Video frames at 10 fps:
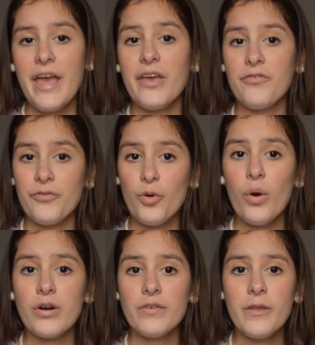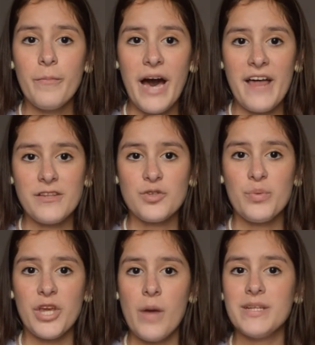If you are on the path to
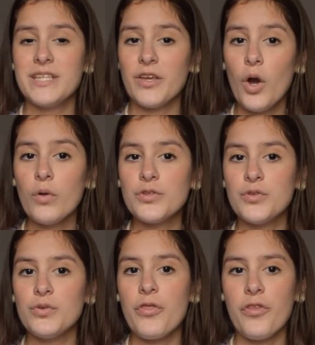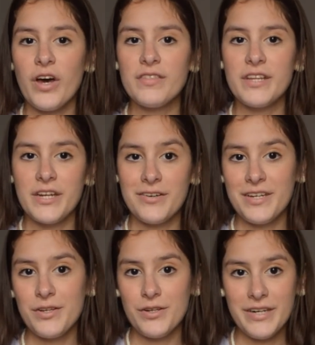becoming the go-to thought leader
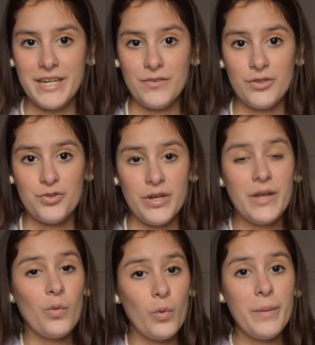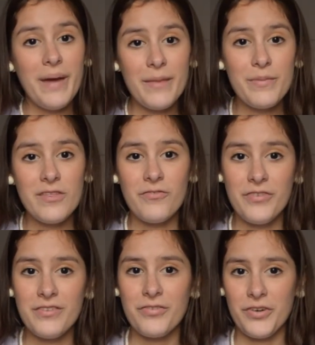in your industry, we might be the
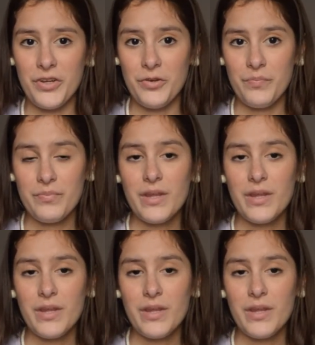fit for you.